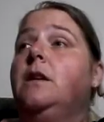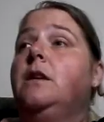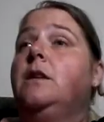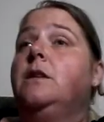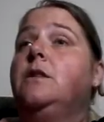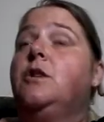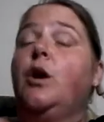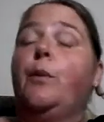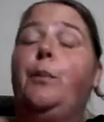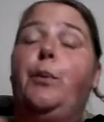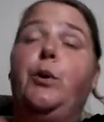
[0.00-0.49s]

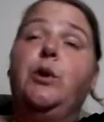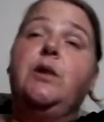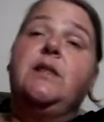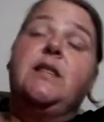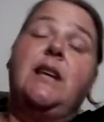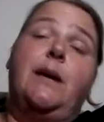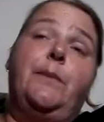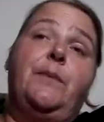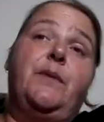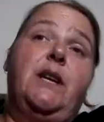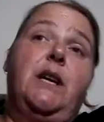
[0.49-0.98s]
So I put
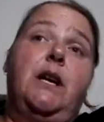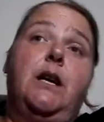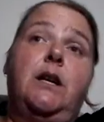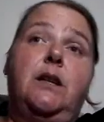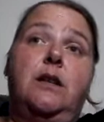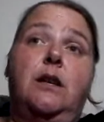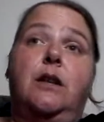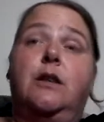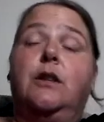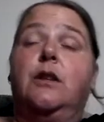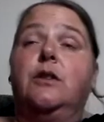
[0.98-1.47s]

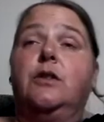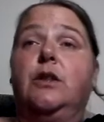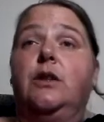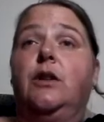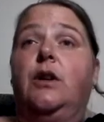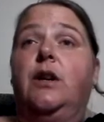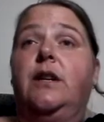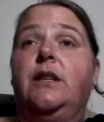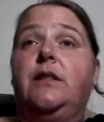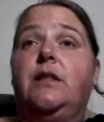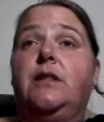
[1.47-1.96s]
something along the
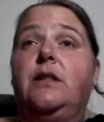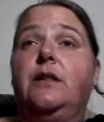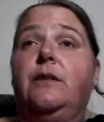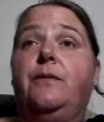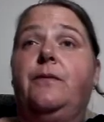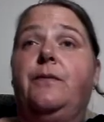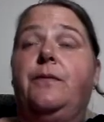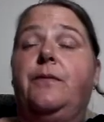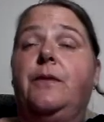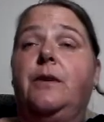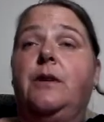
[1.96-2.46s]
lines of,
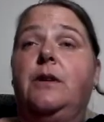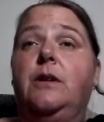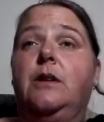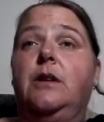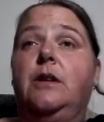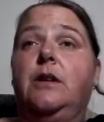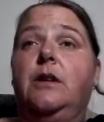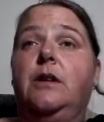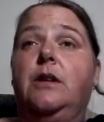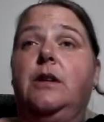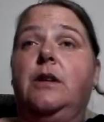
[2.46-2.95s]

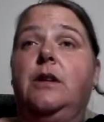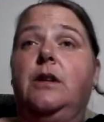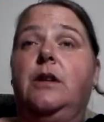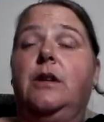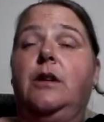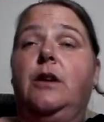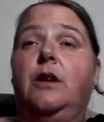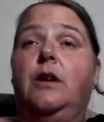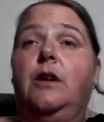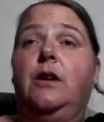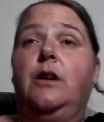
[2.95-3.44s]
you
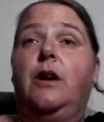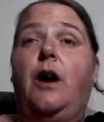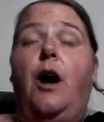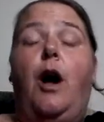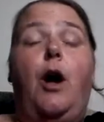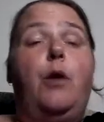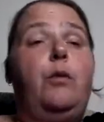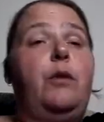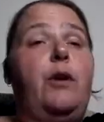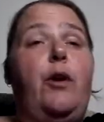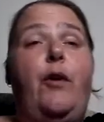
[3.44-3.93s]
know,
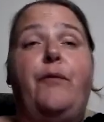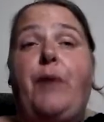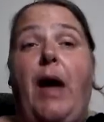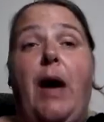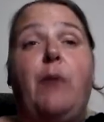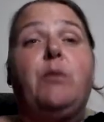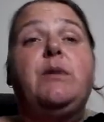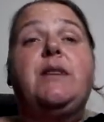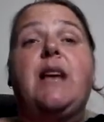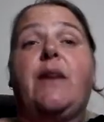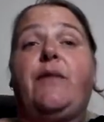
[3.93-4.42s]

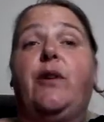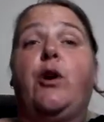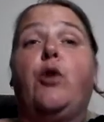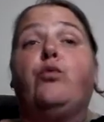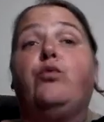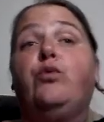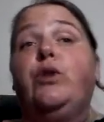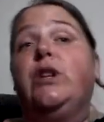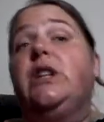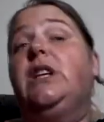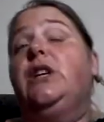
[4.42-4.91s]
I was having a
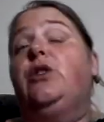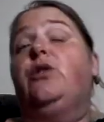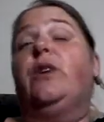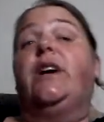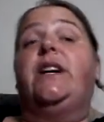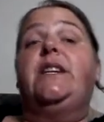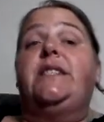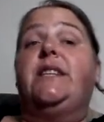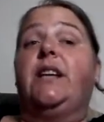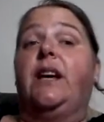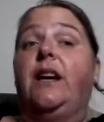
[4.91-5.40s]
really
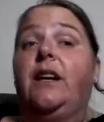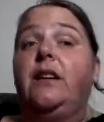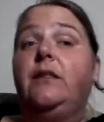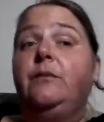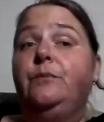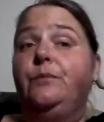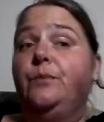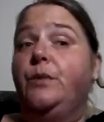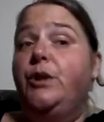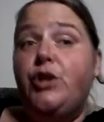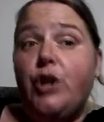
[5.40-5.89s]
great day,
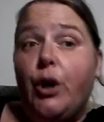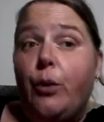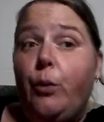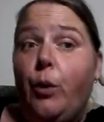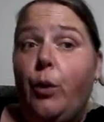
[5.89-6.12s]
which I